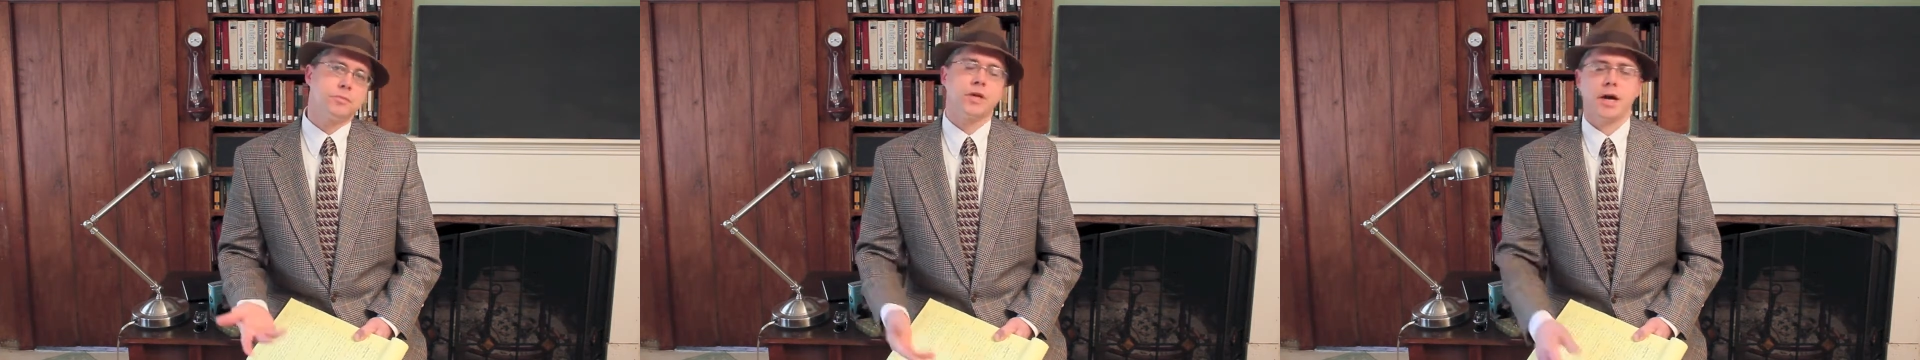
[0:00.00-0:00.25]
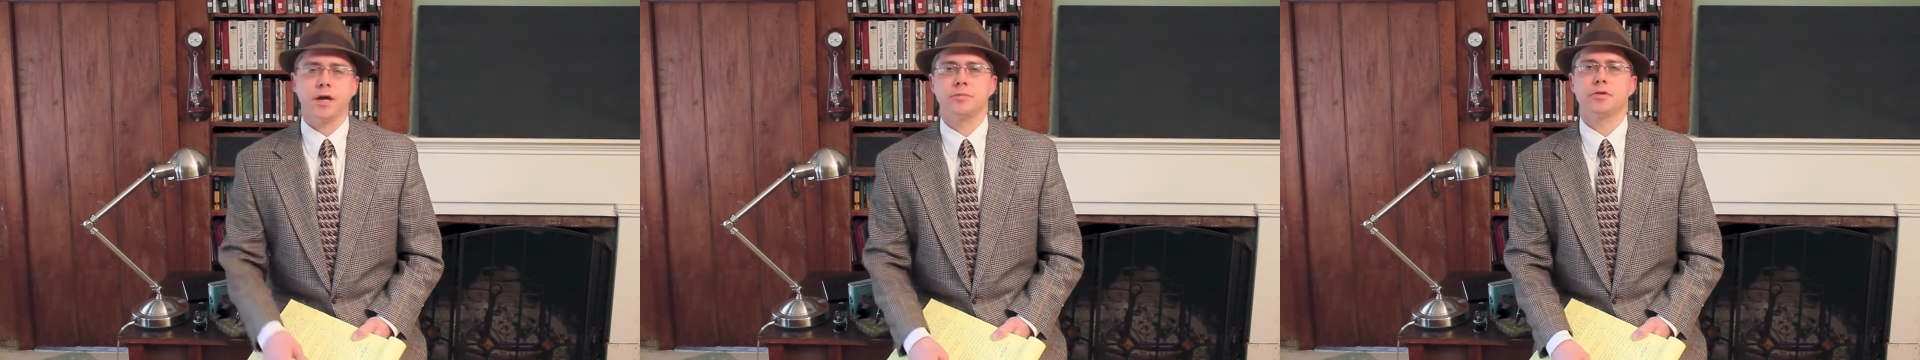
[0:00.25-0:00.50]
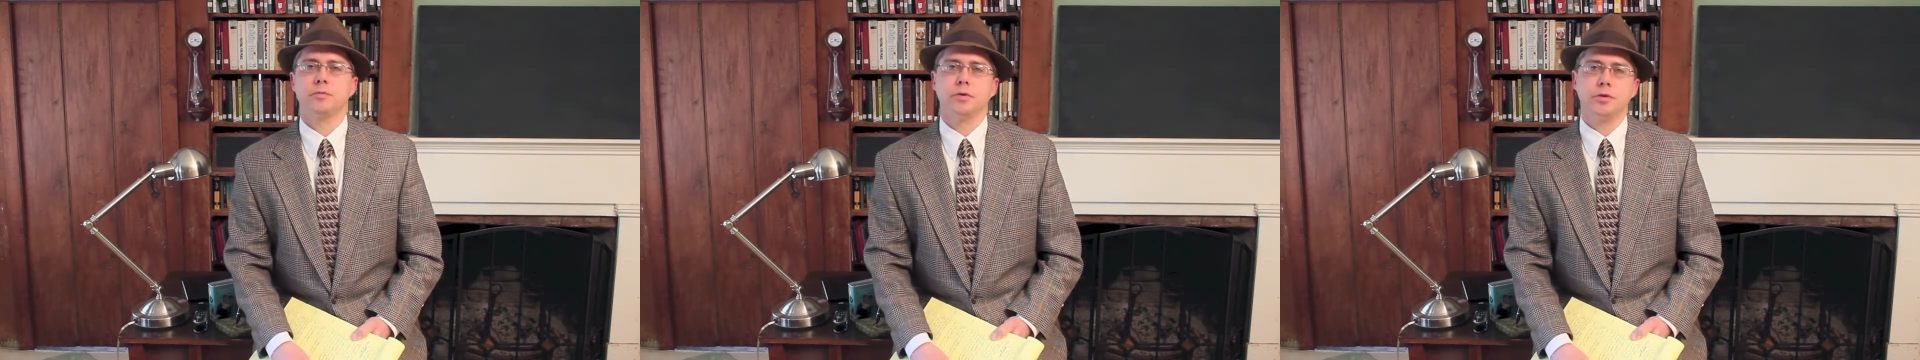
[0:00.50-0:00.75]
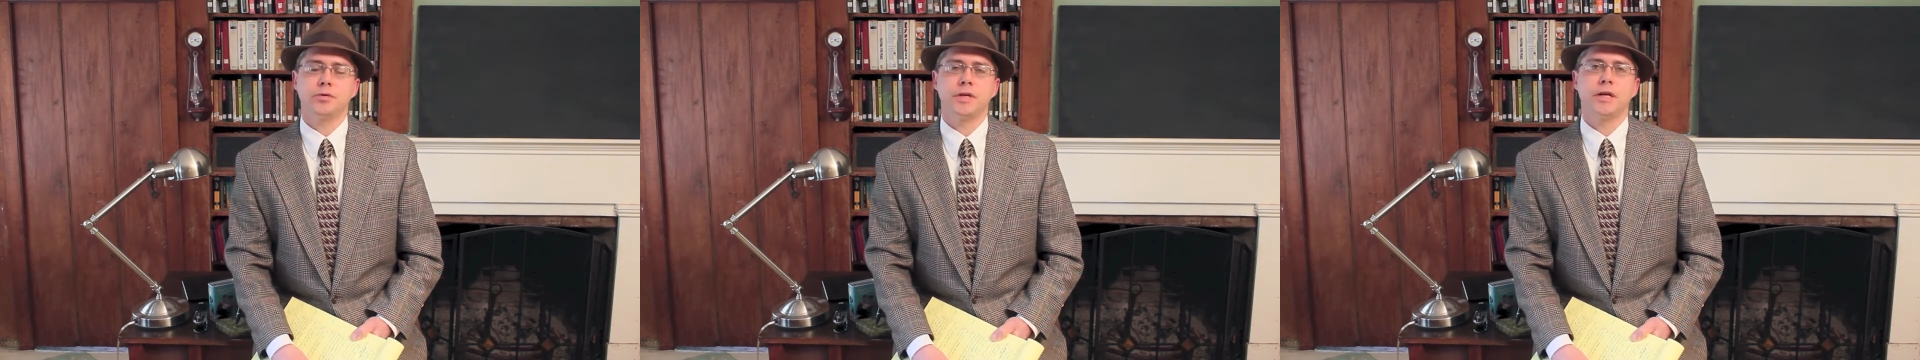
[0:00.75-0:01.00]
tie up some
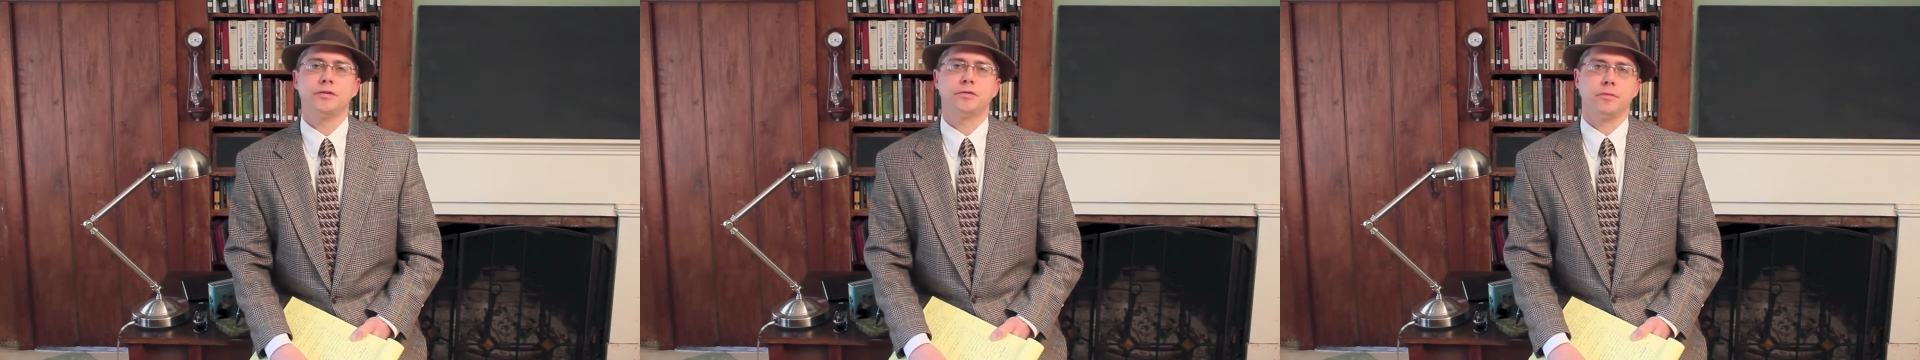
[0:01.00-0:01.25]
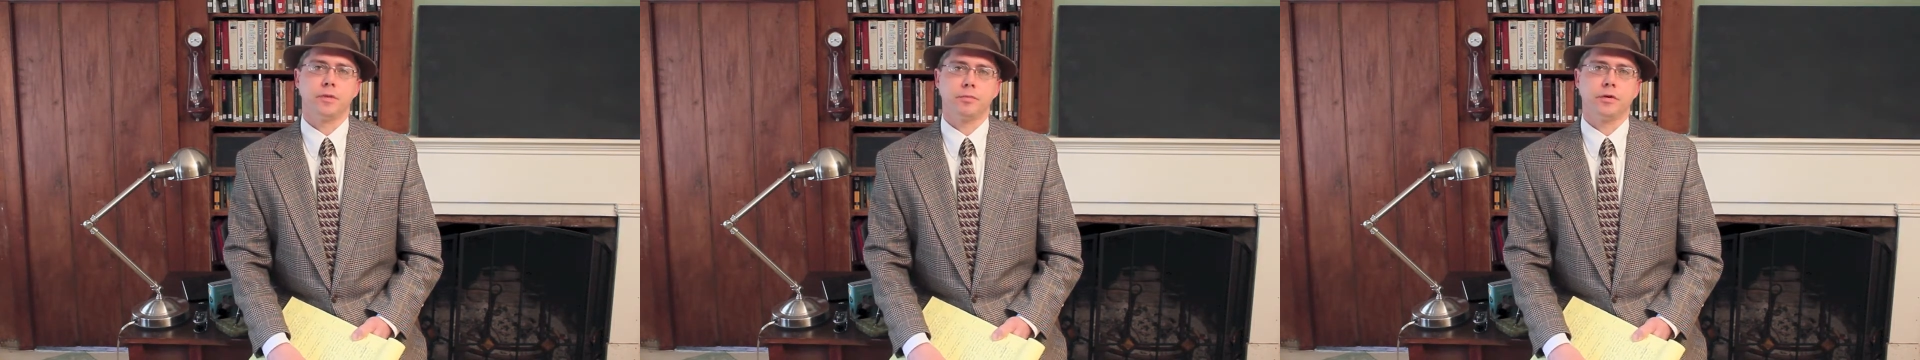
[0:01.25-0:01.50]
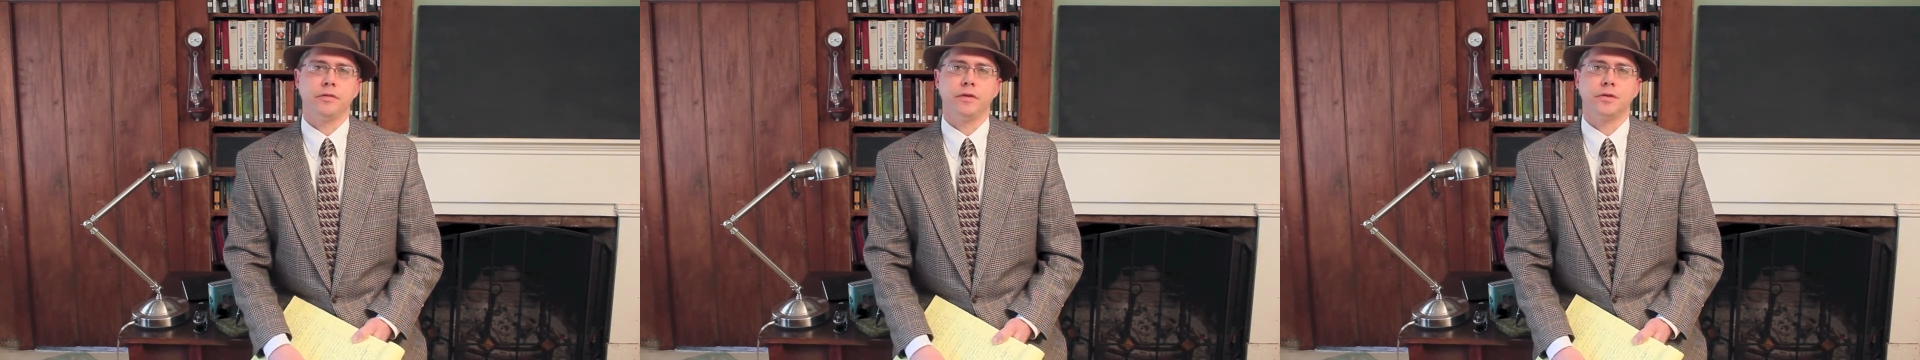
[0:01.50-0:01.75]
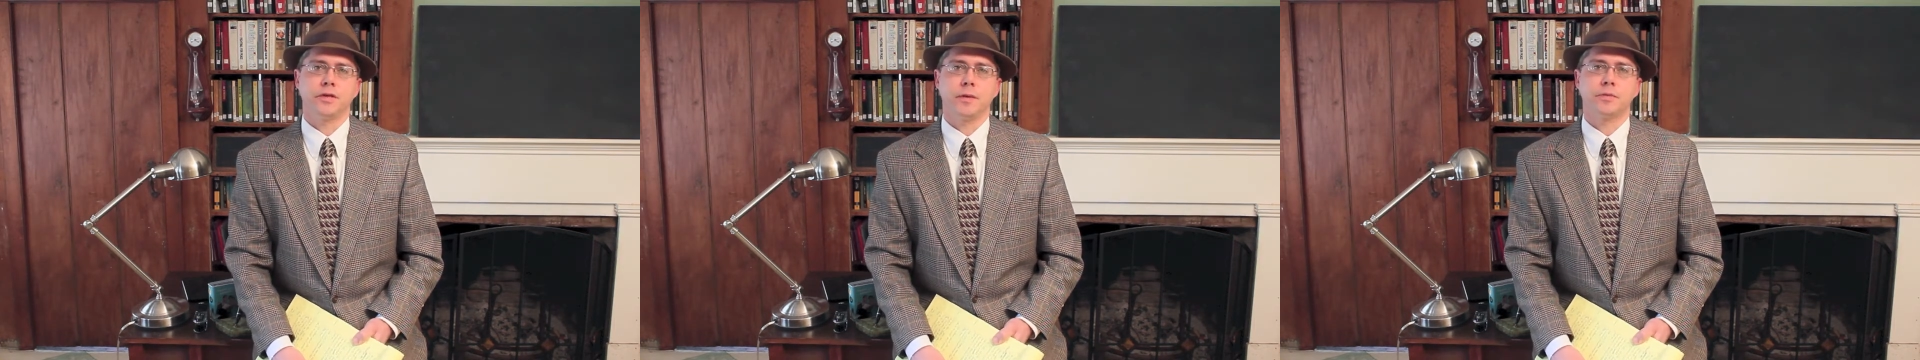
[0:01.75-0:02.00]
loose ends from the
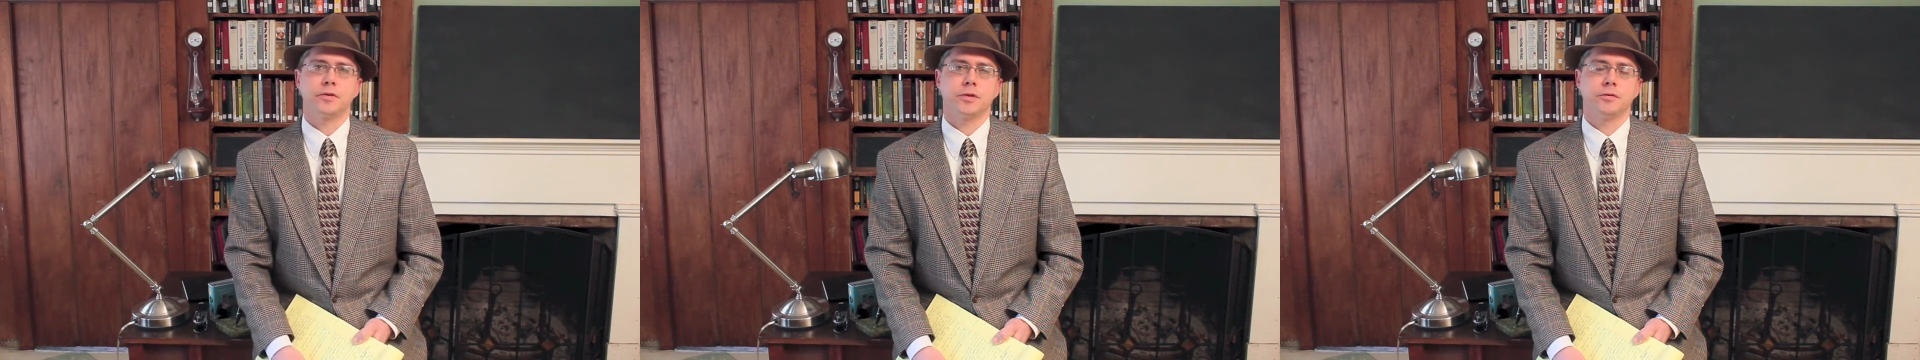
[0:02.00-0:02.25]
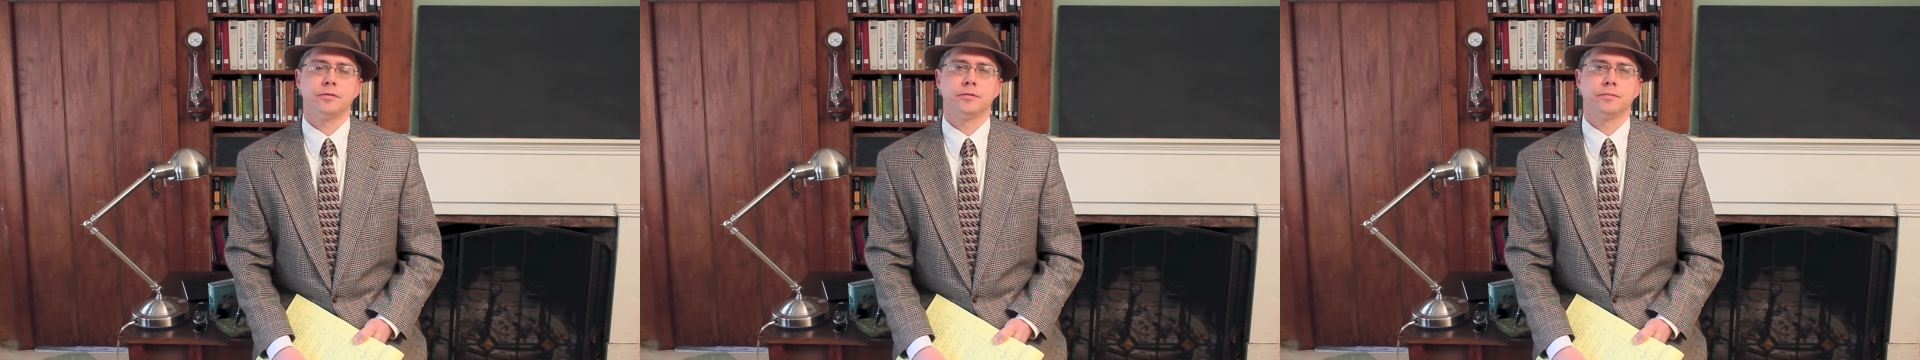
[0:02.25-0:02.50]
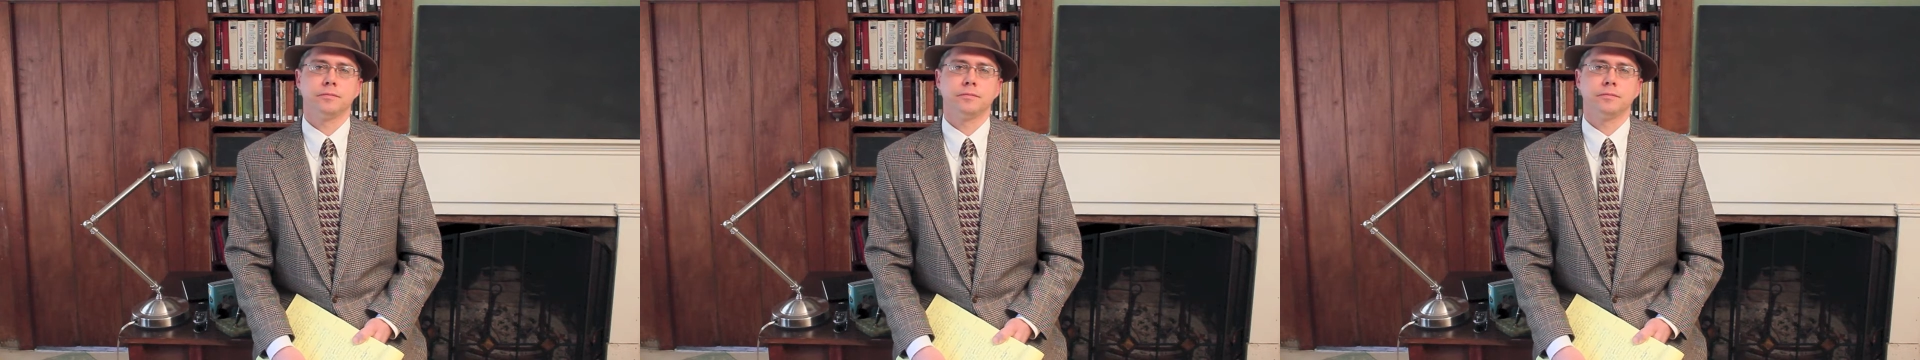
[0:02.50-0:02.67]
previous episodes.